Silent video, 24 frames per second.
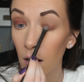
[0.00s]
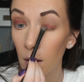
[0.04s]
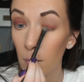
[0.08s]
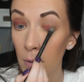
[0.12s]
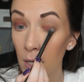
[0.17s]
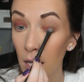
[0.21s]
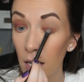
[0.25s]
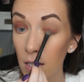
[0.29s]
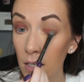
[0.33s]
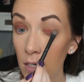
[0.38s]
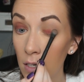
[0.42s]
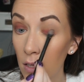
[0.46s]
I'm
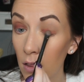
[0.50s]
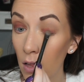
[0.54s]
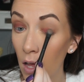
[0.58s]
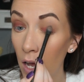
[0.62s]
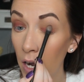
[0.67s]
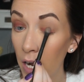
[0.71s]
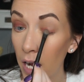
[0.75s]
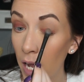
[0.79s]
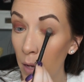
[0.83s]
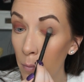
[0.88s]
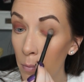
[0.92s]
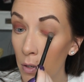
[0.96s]
getting a
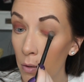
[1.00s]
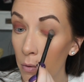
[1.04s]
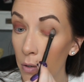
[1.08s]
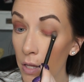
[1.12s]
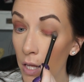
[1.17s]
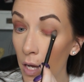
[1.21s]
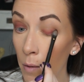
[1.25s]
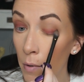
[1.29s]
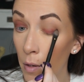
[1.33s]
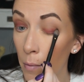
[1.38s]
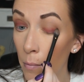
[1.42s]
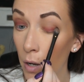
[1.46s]
lot happier with
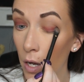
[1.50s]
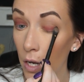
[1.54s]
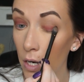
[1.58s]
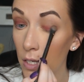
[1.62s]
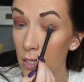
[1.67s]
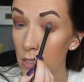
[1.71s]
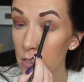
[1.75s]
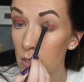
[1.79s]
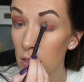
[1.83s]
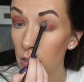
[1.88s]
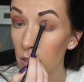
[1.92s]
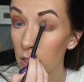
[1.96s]
how my body
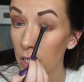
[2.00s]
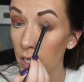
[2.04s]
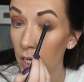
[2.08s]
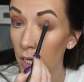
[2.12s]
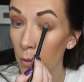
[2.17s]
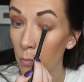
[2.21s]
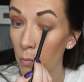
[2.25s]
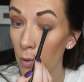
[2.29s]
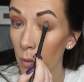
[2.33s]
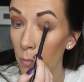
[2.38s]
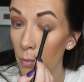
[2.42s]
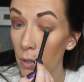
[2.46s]
is
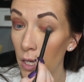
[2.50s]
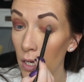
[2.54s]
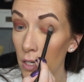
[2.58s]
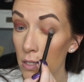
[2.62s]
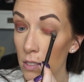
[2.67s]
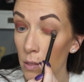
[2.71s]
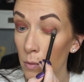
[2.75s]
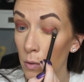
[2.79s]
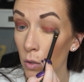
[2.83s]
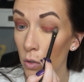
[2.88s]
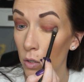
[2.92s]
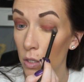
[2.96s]
looking, but because
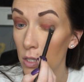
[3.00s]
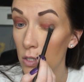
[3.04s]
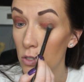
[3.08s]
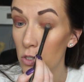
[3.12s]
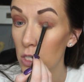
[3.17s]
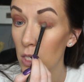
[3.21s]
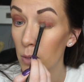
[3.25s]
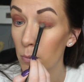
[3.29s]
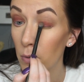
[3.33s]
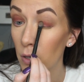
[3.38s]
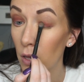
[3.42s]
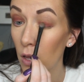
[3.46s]
I'm going to the
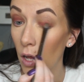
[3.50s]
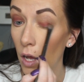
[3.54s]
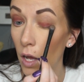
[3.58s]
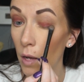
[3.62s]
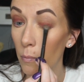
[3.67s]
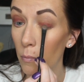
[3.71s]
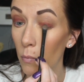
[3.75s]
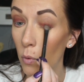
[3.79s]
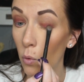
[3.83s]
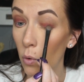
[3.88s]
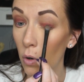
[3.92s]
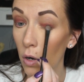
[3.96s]
gym a
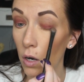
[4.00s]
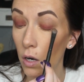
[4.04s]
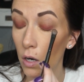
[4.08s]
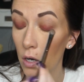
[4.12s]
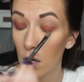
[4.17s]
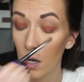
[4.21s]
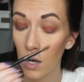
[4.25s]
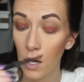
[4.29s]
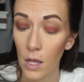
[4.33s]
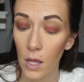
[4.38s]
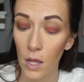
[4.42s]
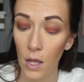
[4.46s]
lot more,
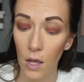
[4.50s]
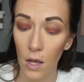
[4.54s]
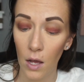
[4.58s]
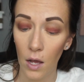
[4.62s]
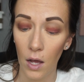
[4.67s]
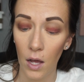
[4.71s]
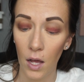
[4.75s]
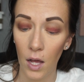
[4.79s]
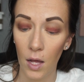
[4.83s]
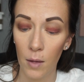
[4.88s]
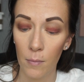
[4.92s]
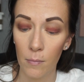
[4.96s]

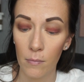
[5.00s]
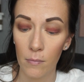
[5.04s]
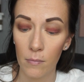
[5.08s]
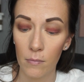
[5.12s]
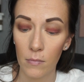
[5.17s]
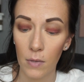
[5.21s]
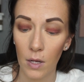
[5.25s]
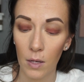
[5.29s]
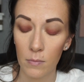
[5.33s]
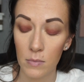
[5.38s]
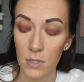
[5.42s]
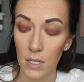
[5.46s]

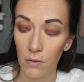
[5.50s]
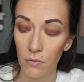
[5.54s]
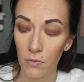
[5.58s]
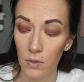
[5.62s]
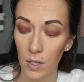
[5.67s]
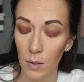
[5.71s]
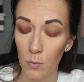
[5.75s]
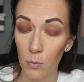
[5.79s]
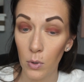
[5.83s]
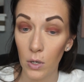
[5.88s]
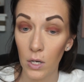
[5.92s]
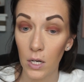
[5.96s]
I'm
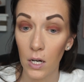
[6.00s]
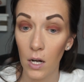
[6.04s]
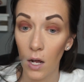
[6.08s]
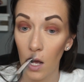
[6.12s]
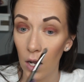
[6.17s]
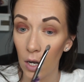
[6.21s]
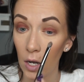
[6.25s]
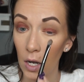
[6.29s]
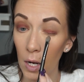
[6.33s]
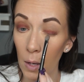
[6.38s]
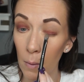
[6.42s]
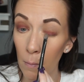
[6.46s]
definitely putting
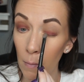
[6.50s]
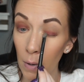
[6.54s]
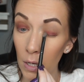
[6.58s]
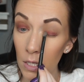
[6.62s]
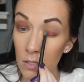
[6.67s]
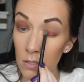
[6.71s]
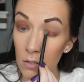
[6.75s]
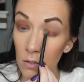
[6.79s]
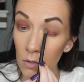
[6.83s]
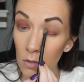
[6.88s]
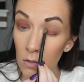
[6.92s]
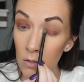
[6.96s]
on
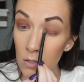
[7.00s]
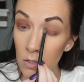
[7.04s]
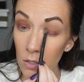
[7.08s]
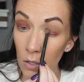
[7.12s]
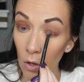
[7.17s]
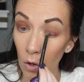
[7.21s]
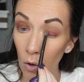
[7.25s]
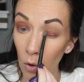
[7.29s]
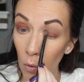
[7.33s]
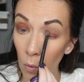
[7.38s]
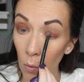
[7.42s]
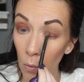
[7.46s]
muscle.
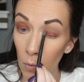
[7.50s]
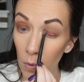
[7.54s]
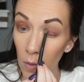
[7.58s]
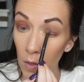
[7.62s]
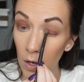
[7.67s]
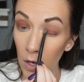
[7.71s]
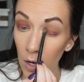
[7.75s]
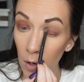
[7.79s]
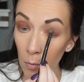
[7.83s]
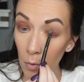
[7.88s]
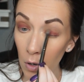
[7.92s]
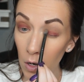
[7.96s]
So the
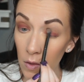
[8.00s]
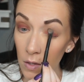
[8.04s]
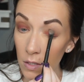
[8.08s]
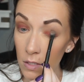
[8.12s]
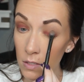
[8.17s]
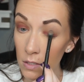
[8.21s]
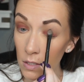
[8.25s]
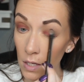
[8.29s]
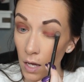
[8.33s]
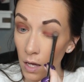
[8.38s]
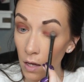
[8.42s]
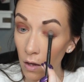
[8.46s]
number on the
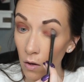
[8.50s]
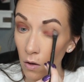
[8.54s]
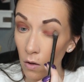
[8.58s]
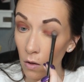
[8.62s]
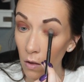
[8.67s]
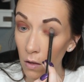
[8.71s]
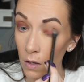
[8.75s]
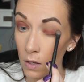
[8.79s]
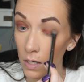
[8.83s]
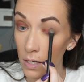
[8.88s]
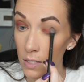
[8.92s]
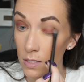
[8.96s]

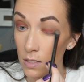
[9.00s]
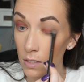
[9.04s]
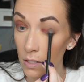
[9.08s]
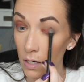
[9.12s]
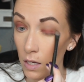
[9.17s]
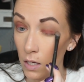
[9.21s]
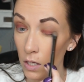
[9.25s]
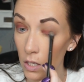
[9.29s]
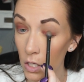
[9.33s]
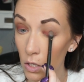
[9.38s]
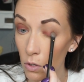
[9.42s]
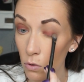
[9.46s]
scale isn't
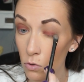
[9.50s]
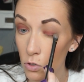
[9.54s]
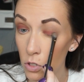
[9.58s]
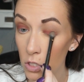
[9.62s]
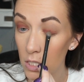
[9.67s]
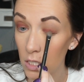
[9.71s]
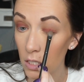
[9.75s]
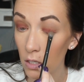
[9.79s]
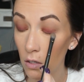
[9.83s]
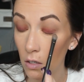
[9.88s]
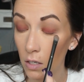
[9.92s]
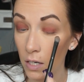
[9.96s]
a huge
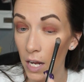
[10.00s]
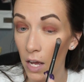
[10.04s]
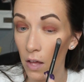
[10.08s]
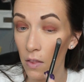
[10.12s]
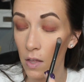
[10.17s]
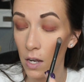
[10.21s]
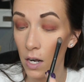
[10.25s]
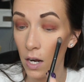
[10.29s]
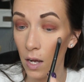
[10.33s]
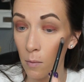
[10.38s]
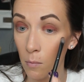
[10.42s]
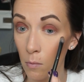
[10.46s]
deal now
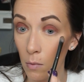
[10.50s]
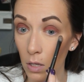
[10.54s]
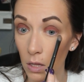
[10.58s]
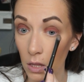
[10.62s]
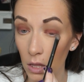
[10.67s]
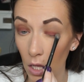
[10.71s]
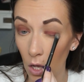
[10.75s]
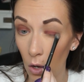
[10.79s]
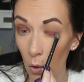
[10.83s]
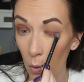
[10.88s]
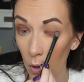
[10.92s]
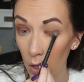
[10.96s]
that I'm
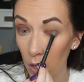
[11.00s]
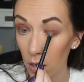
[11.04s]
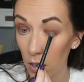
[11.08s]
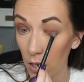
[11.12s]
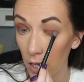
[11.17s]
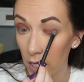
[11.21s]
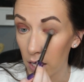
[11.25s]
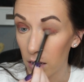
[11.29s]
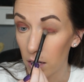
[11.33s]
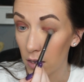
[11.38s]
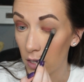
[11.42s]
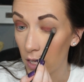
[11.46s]
lower.
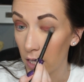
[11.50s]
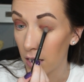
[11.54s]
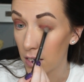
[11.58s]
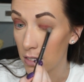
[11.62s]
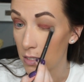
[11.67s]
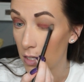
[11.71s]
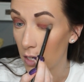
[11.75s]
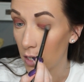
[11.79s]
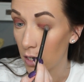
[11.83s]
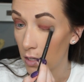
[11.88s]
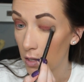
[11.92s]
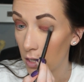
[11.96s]
Like I
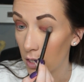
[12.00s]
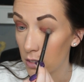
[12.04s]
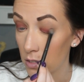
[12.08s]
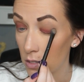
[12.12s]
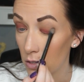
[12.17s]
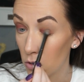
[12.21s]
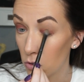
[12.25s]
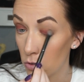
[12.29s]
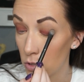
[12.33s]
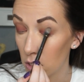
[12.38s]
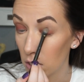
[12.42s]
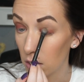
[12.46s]
said, I'd like to
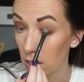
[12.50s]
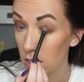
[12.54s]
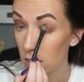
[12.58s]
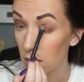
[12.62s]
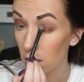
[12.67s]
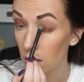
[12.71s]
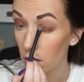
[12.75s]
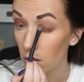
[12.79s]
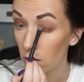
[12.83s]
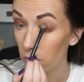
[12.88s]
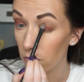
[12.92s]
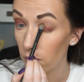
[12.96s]
lose at least
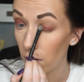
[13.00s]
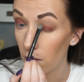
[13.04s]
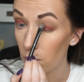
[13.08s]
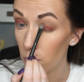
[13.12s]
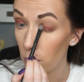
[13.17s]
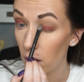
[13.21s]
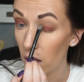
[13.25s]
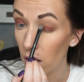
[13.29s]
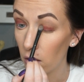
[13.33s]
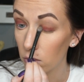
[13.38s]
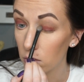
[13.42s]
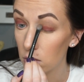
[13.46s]
another 5
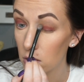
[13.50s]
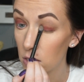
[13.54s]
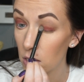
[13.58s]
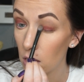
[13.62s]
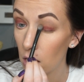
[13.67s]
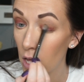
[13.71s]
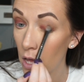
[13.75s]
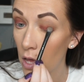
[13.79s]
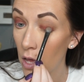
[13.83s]
pounds.